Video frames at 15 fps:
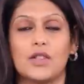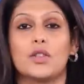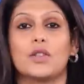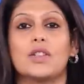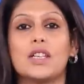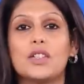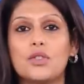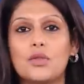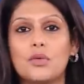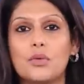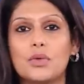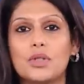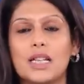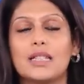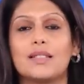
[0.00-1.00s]
So this
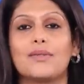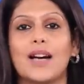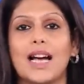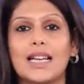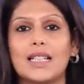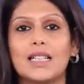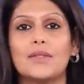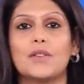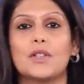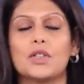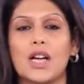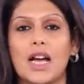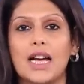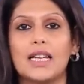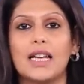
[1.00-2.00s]
route is vital for
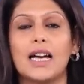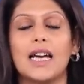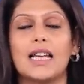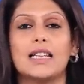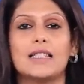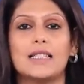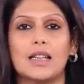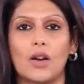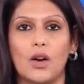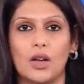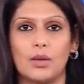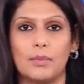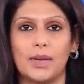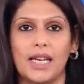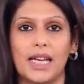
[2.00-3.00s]
China and its
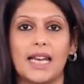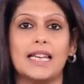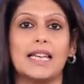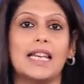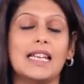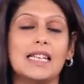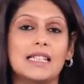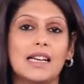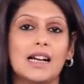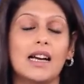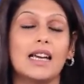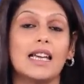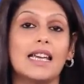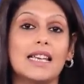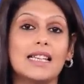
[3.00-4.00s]
economy, and India
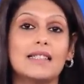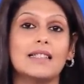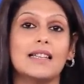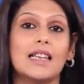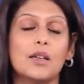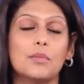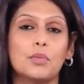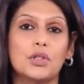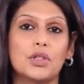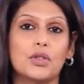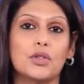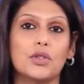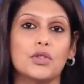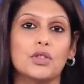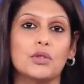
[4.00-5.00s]
is in a
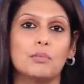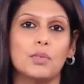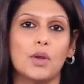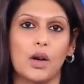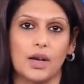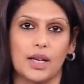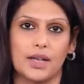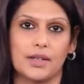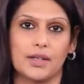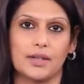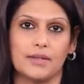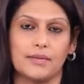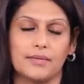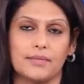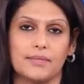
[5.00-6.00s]
position to block it.
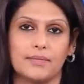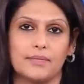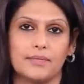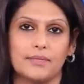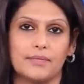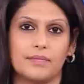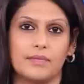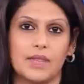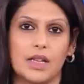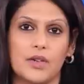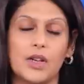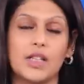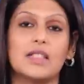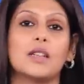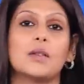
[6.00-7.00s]

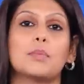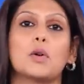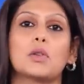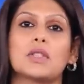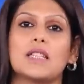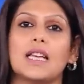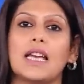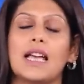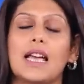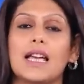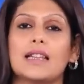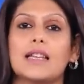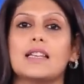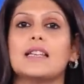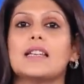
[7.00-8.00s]
Recent reports say
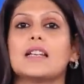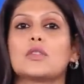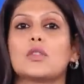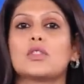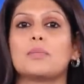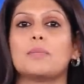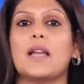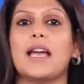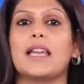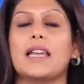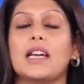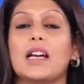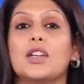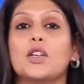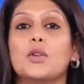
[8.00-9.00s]
that India is also
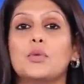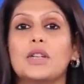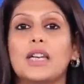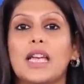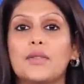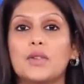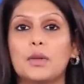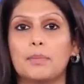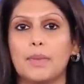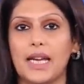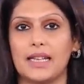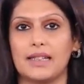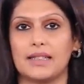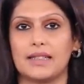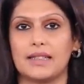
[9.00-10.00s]
planning a new naval
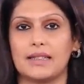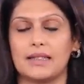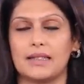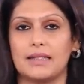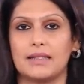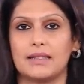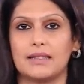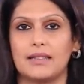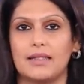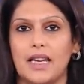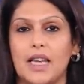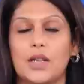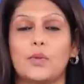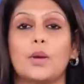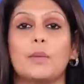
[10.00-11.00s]
base.
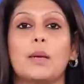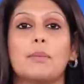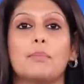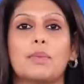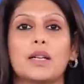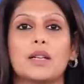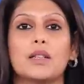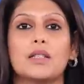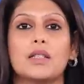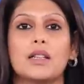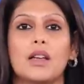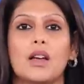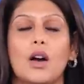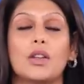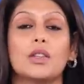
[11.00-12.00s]
It will be built
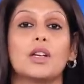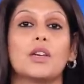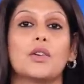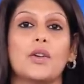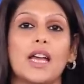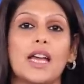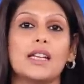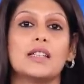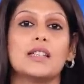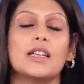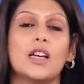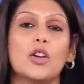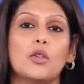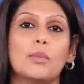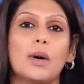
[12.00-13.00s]
on the Great
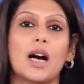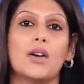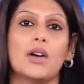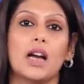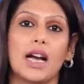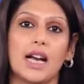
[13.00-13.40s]
Nicobar